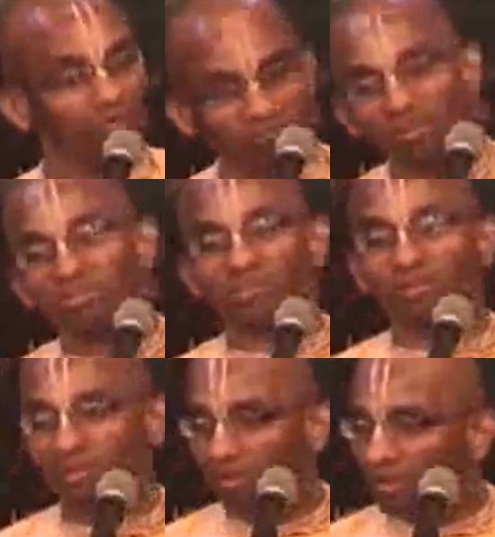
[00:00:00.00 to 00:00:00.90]
of which
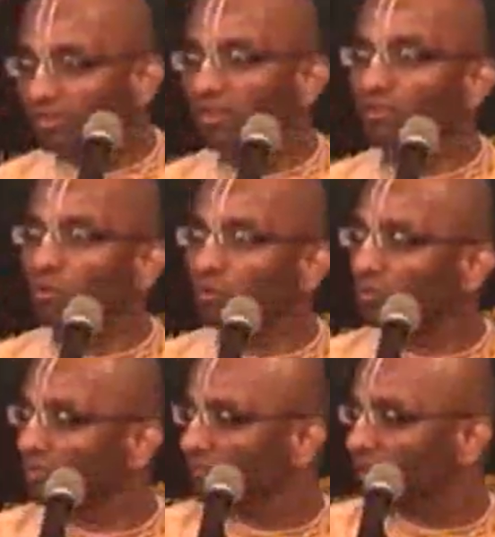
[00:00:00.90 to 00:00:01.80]
they are saying no to
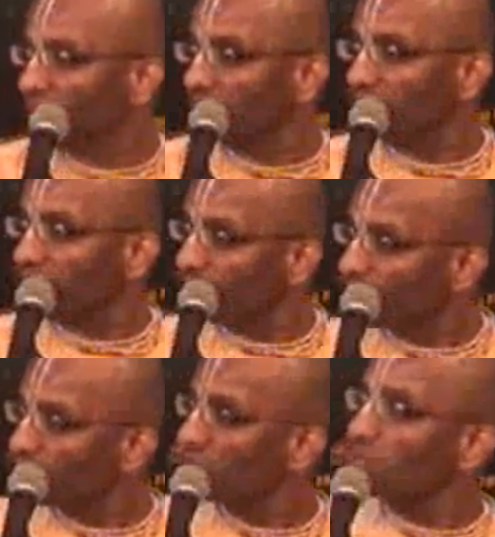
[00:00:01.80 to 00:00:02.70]
these things. They are able
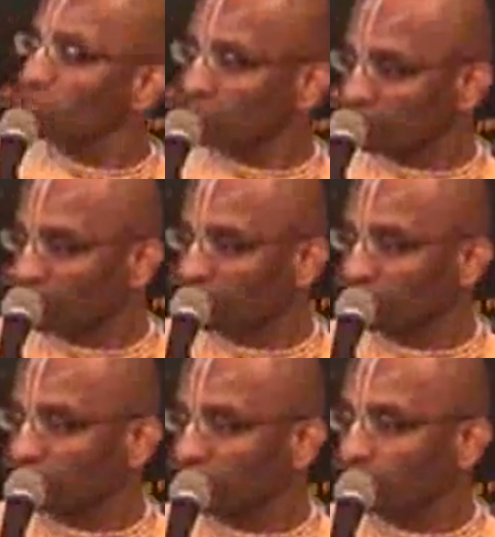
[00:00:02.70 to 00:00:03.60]
to say no to these
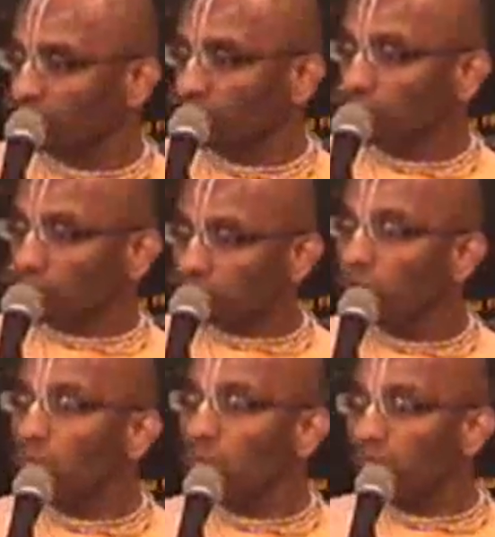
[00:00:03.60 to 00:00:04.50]
things.
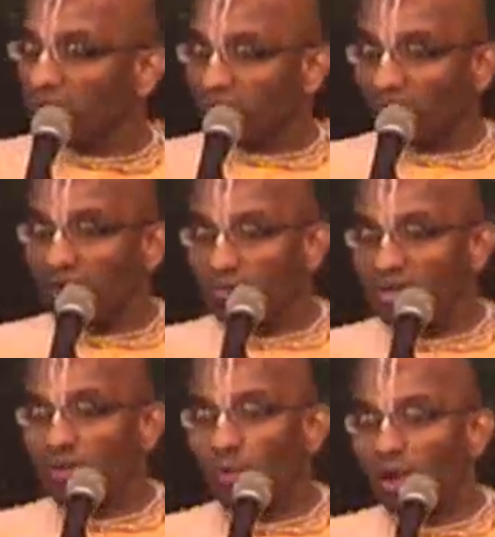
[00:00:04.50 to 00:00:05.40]
So we can try to
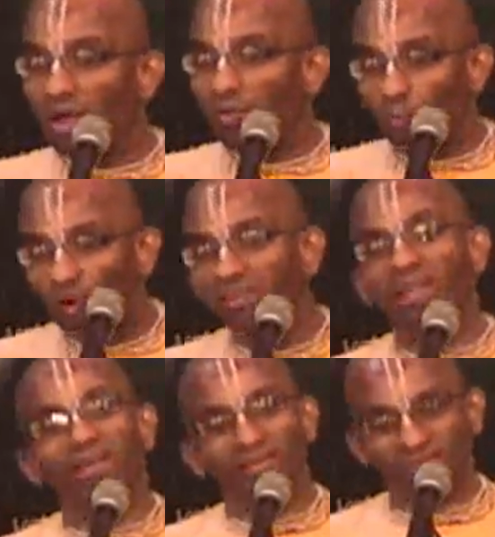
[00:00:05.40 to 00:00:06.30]
inquire what
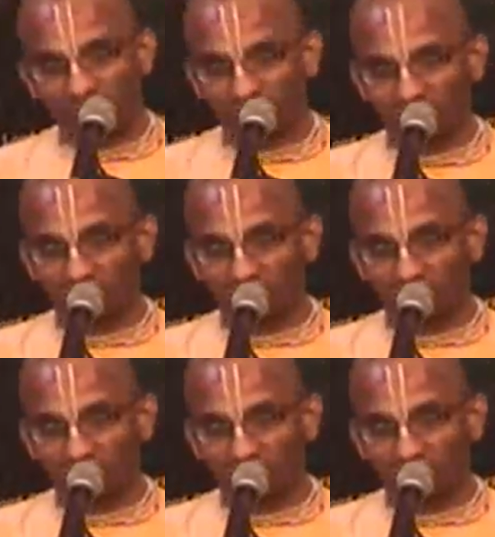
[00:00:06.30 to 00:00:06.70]
that is.